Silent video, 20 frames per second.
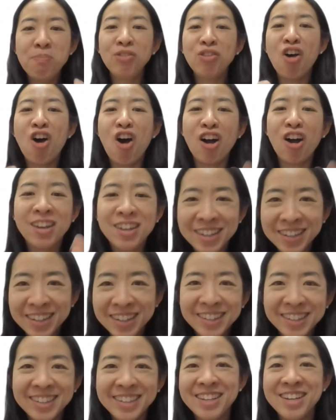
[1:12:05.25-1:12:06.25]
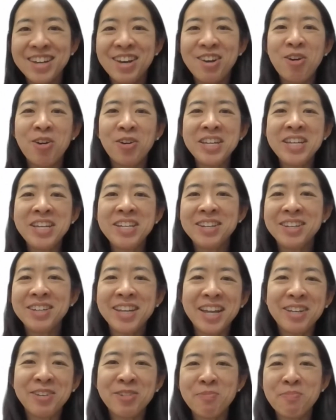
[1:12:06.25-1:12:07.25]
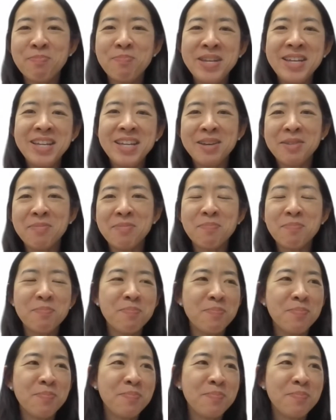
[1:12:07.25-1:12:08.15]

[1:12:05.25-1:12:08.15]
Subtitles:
block or be the